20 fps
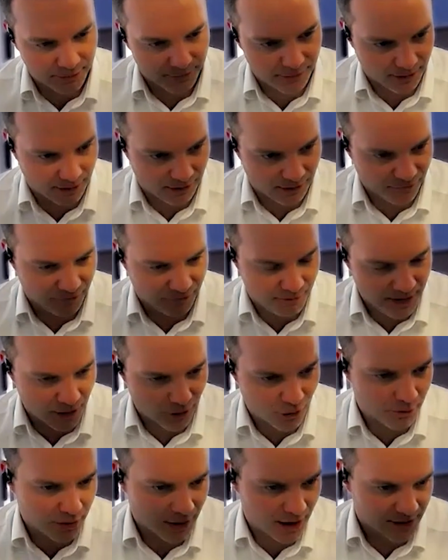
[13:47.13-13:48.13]
of
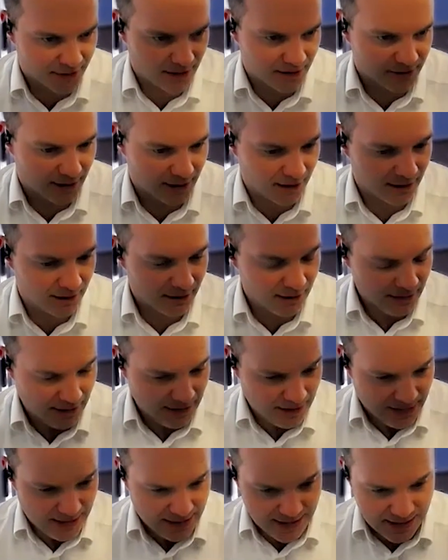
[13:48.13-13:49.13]
mineral processing and
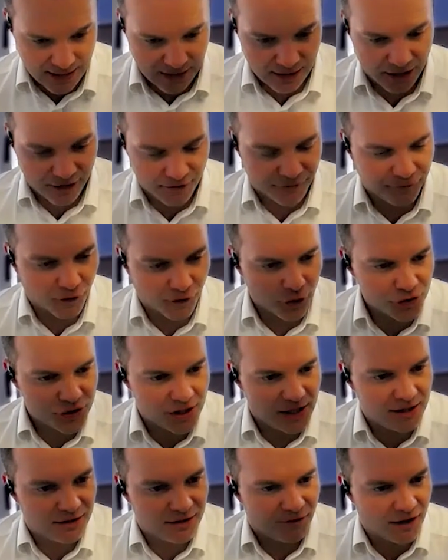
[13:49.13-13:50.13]
a lot of flow
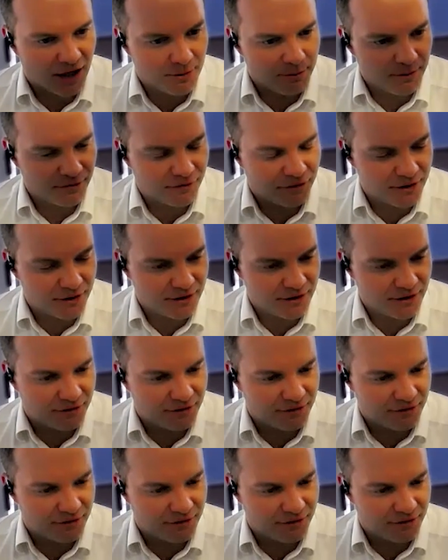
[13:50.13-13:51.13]
sheet development for different
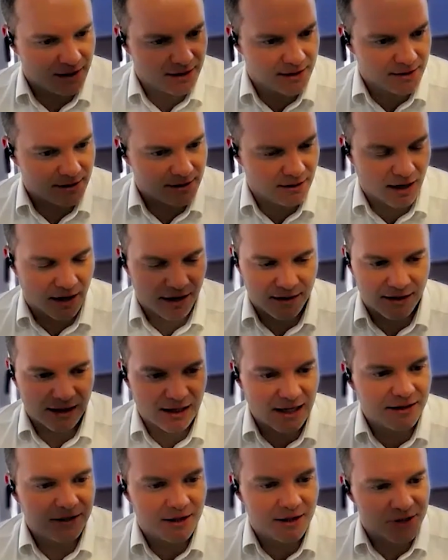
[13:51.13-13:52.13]
clients, a lot in the
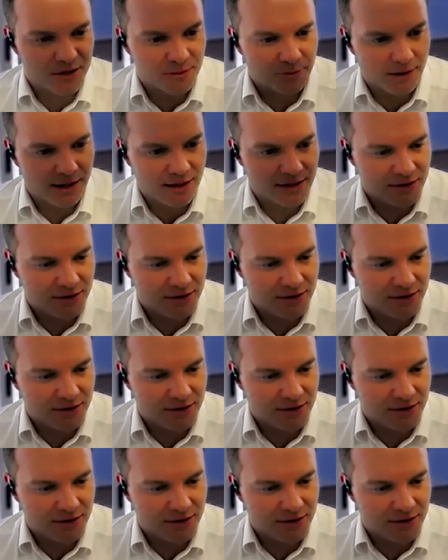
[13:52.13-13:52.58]
lithium space.